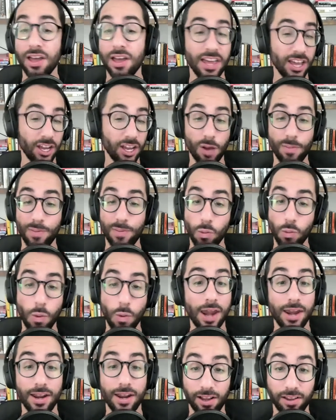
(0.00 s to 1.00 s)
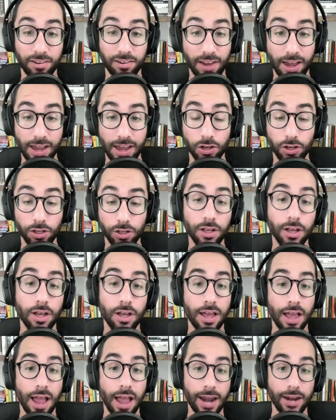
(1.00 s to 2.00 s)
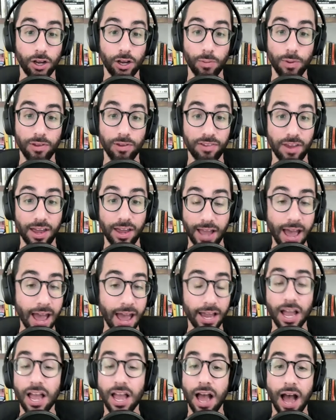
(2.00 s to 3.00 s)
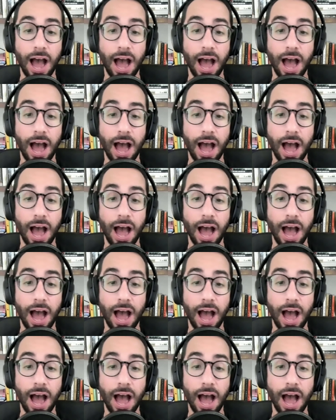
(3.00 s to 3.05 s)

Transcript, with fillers: It could be waiting a cycle, and it could be saying, hey,